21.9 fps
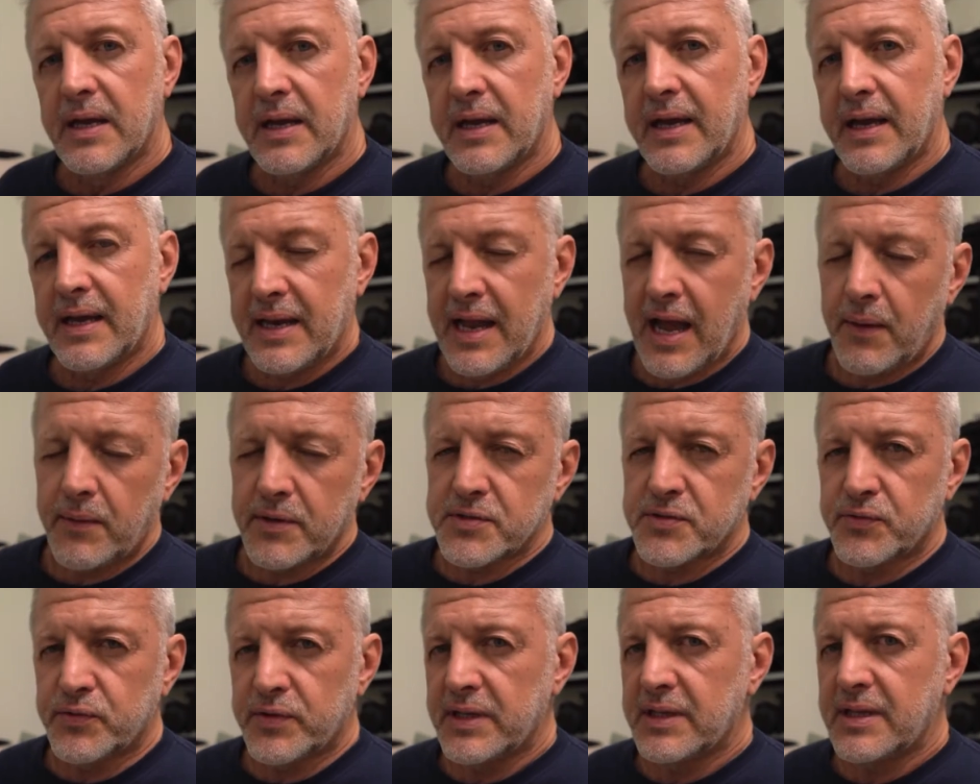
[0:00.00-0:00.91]
And that
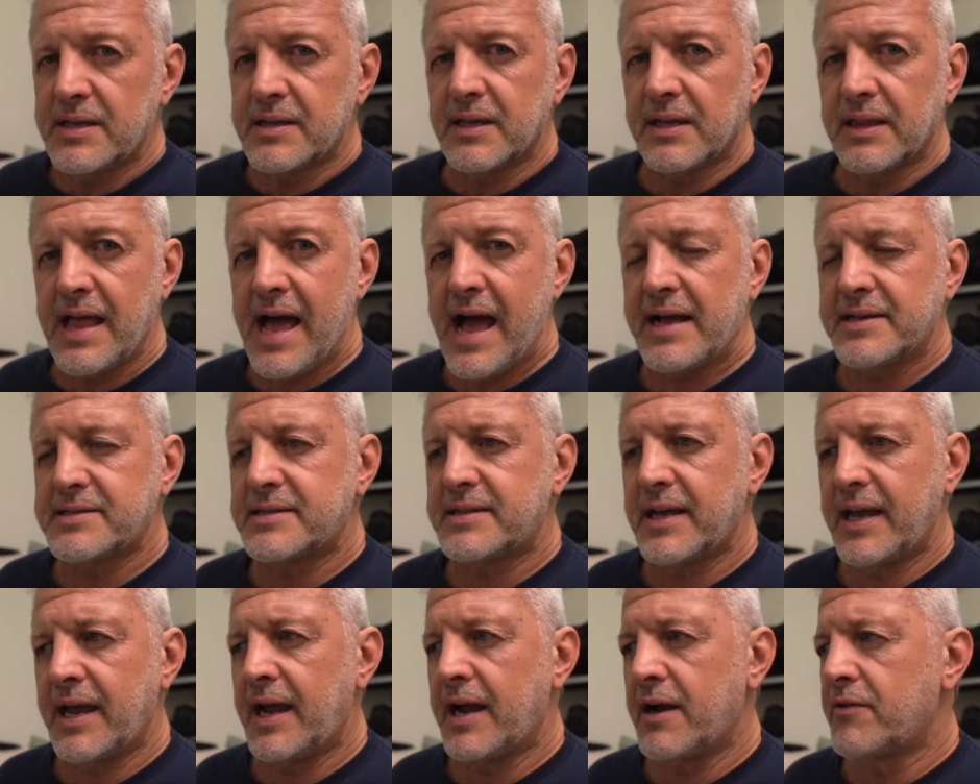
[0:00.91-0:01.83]
was really the
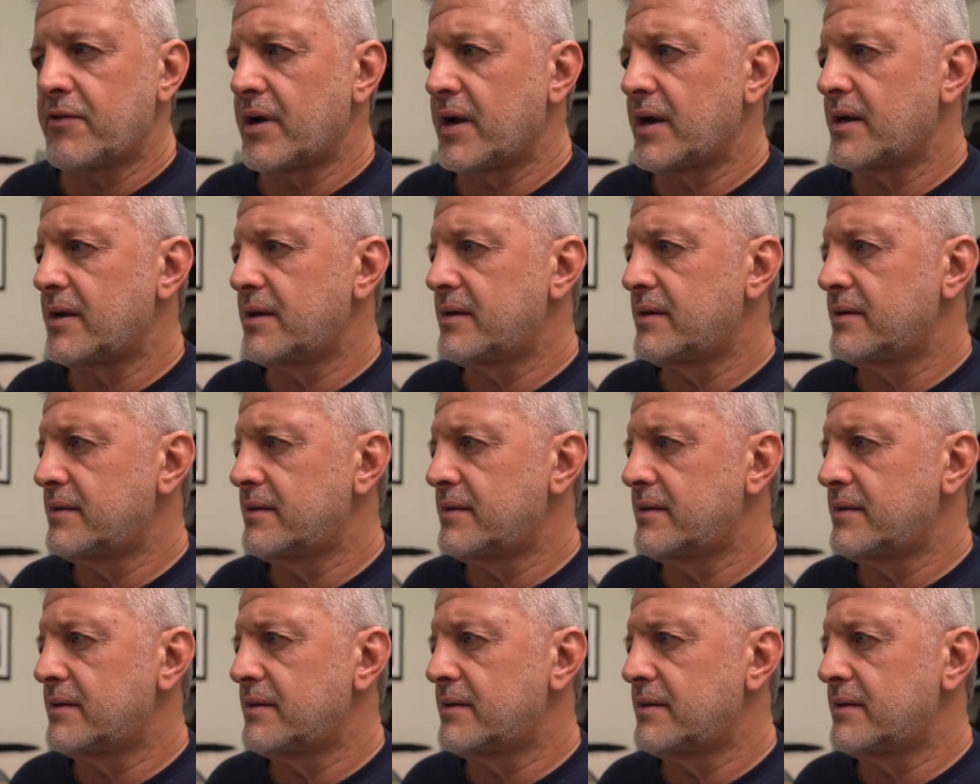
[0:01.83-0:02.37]
last era